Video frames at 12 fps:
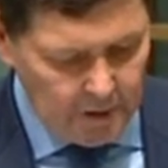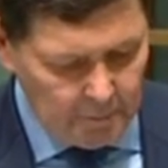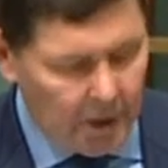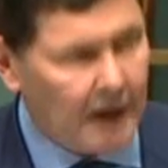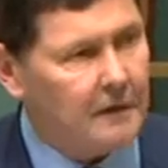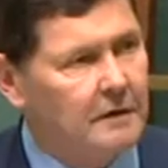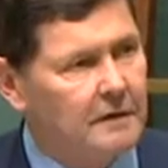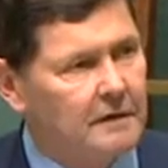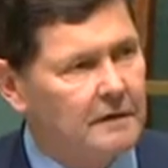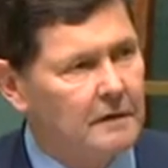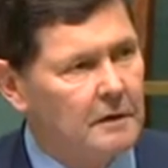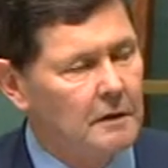
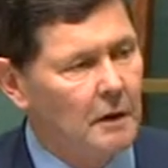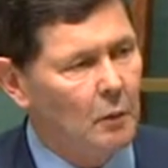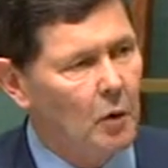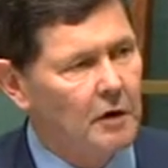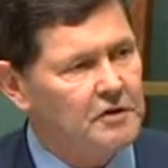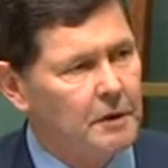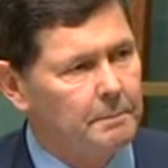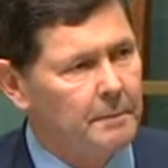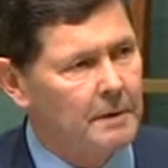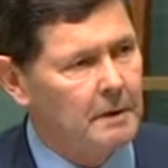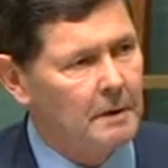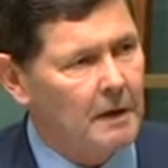practice,
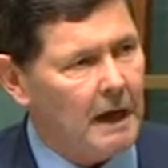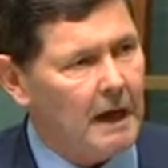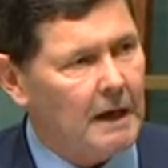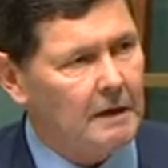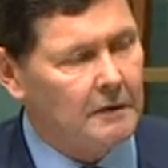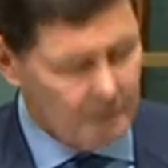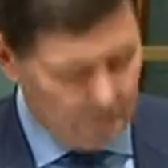worship and